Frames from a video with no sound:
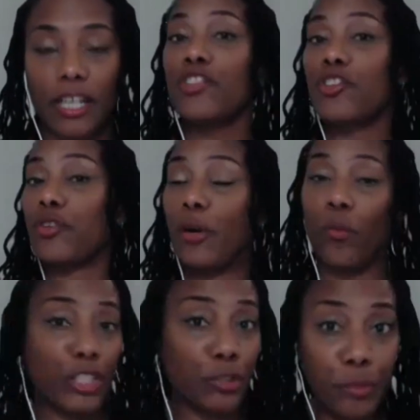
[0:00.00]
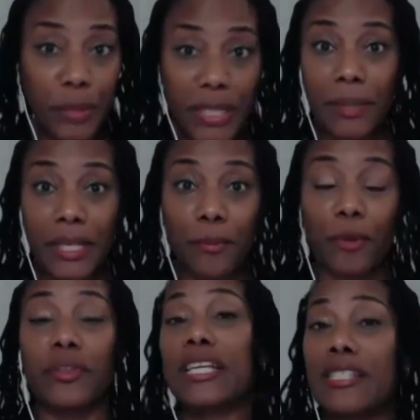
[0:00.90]
so that when you're meeting
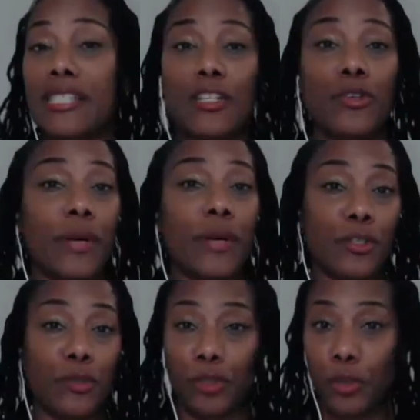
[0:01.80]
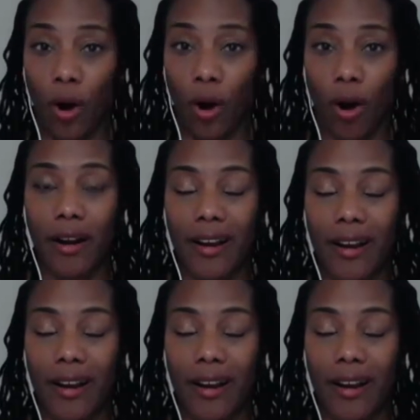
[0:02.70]
people, they see you as who you are